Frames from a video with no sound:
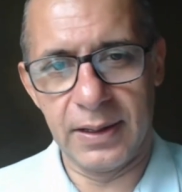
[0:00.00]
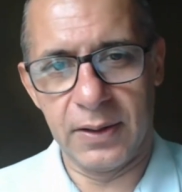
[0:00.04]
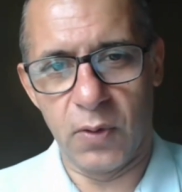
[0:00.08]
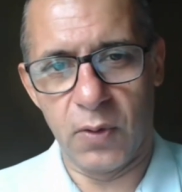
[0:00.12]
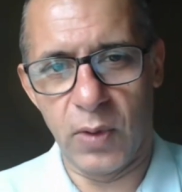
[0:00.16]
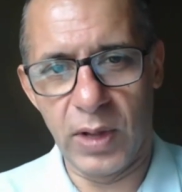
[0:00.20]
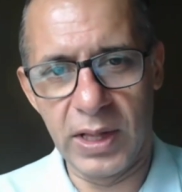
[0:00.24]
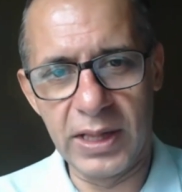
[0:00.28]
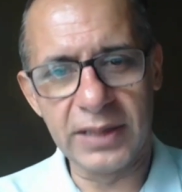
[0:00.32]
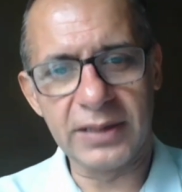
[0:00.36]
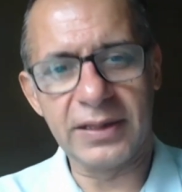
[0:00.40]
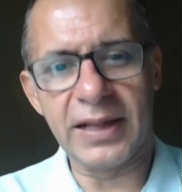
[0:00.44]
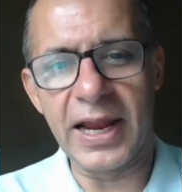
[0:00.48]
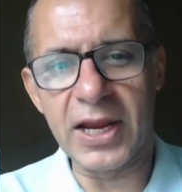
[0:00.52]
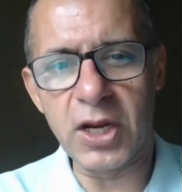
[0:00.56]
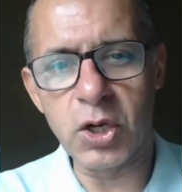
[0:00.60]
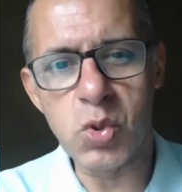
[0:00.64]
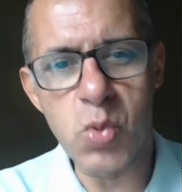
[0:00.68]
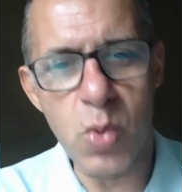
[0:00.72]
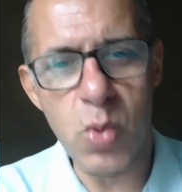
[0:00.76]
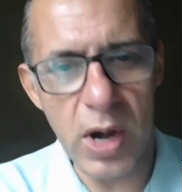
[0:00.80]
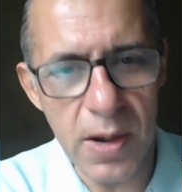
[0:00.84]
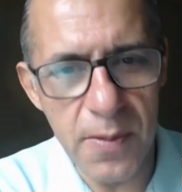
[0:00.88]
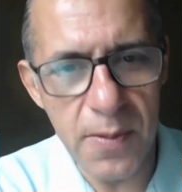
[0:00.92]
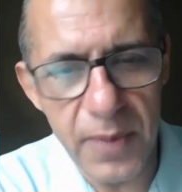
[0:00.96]
Well, thank you
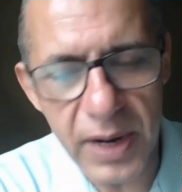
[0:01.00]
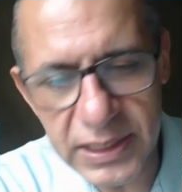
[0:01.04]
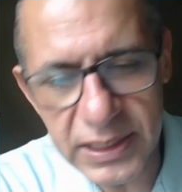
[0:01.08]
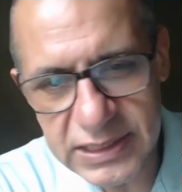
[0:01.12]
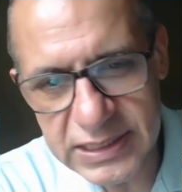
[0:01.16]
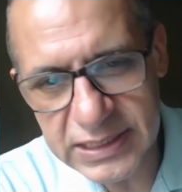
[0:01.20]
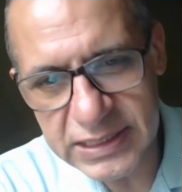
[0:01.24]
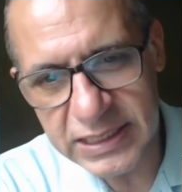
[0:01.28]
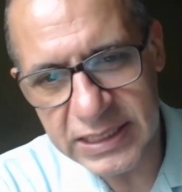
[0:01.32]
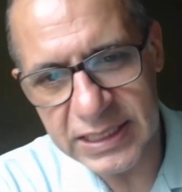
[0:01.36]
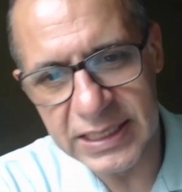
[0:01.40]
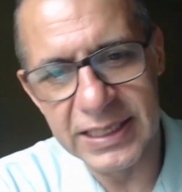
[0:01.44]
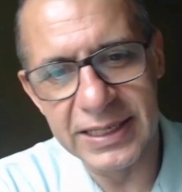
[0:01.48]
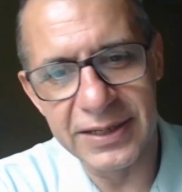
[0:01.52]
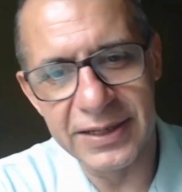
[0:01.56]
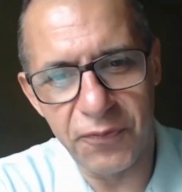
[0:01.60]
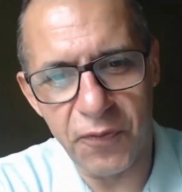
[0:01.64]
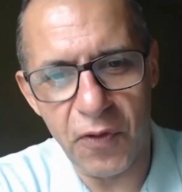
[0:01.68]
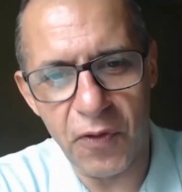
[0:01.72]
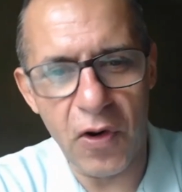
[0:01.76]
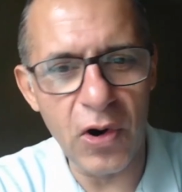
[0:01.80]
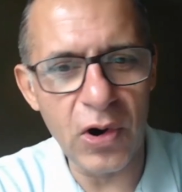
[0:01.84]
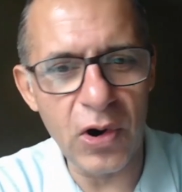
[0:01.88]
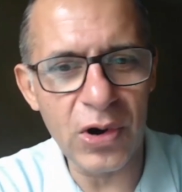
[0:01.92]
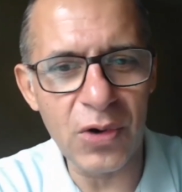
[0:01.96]
very much
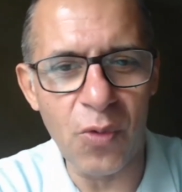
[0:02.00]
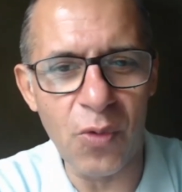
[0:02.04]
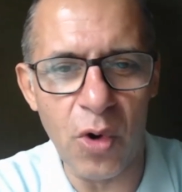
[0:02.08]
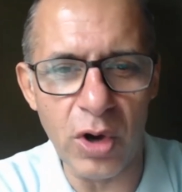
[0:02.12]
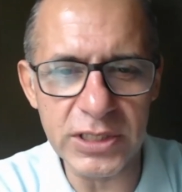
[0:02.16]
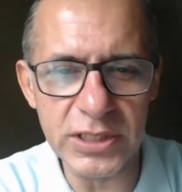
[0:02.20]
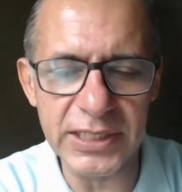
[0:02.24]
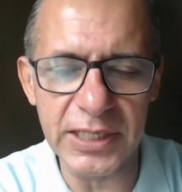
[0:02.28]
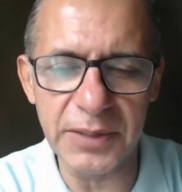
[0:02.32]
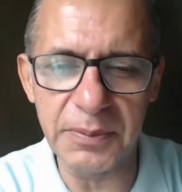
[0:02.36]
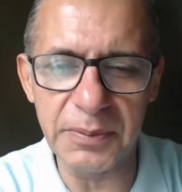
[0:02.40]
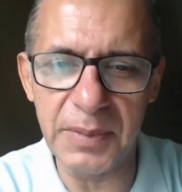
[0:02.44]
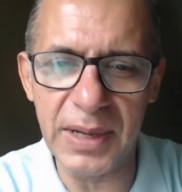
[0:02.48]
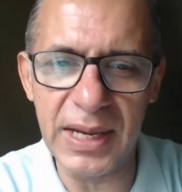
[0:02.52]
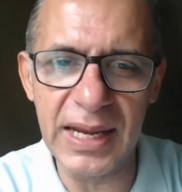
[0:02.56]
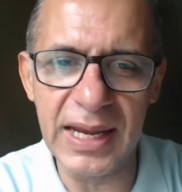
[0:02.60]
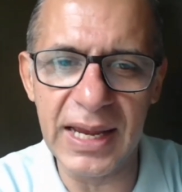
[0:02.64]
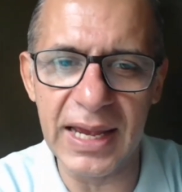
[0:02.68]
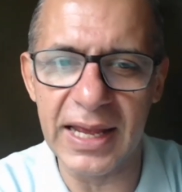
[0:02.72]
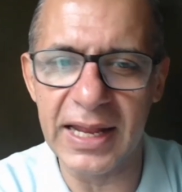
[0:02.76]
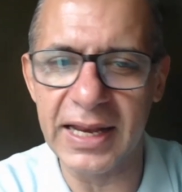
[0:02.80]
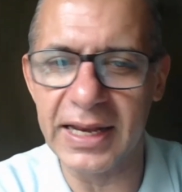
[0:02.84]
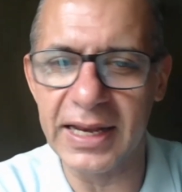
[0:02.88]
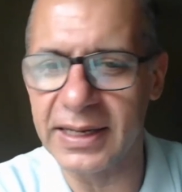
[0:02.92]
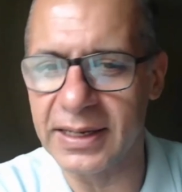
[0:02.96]
for watching me
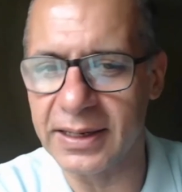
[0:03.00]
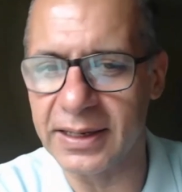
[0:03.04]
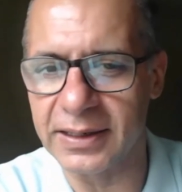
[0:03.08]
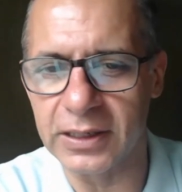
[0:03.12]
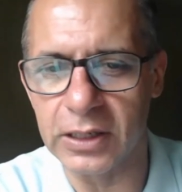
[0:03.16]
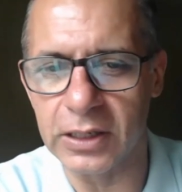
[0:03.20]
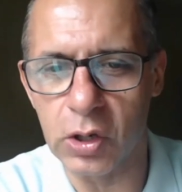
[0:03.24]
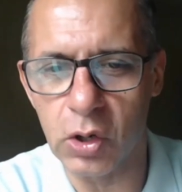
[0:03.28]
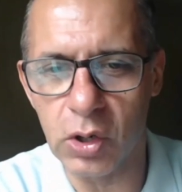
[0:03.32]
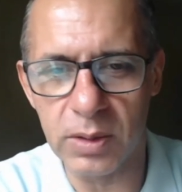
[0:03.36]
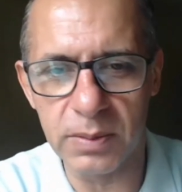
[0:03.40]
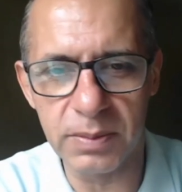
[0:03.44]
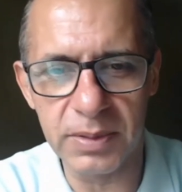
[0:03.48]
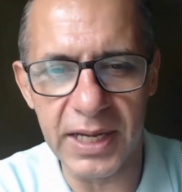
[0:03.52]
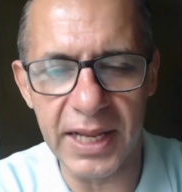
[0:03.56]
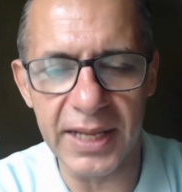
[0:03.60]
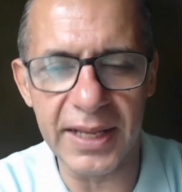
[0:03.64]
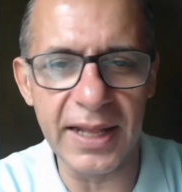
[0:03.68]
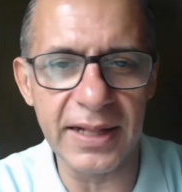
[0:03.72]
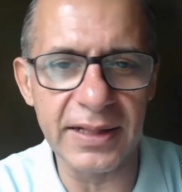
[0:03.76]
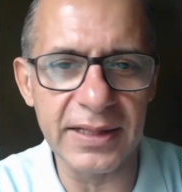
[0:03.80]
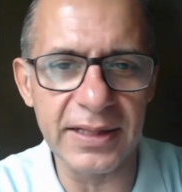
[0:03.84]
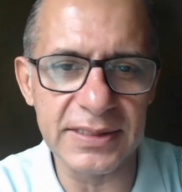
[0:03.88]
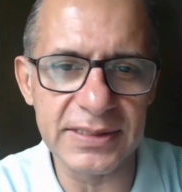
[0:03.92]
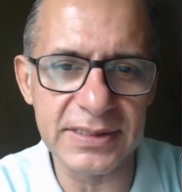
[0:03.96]
and
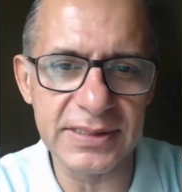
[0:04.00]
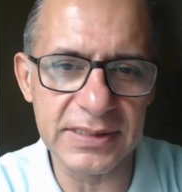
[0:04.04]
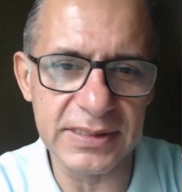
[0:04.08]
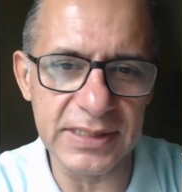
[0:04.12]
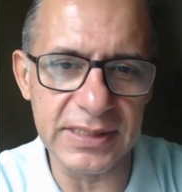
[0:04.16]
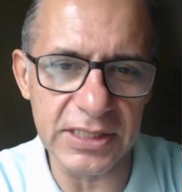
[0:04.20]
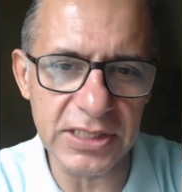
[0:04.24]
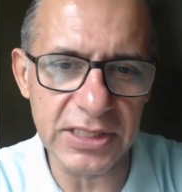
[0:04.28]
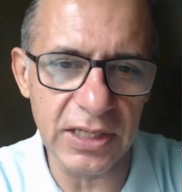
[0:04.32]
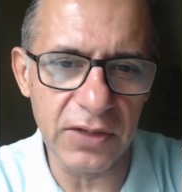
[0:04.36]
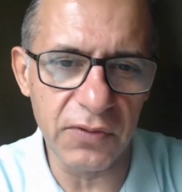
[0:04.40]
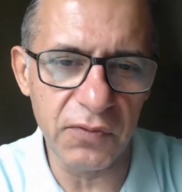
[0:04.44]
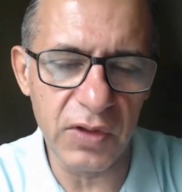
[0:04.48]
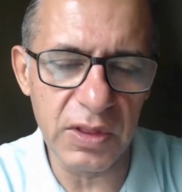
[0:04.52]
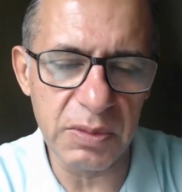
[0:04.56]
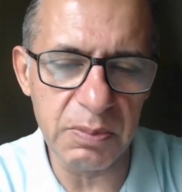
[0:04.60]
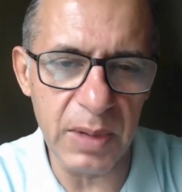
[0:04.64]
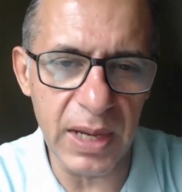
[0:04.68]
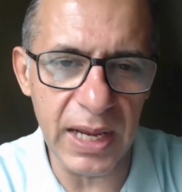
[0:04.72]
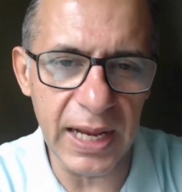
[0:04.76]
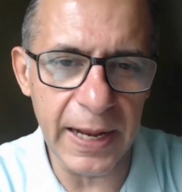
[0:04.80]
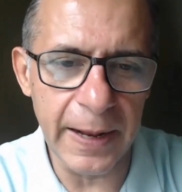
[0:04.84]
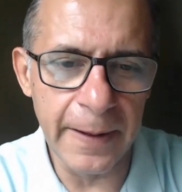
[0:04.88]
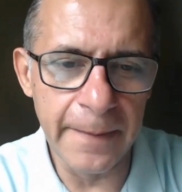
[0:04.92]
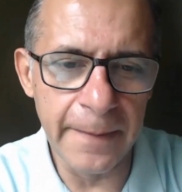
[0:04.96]
taking this session with
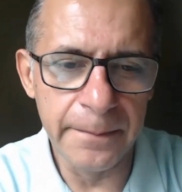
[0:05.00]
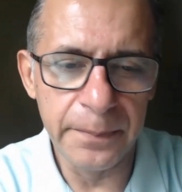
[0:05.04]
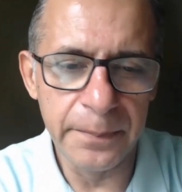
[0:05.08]
me.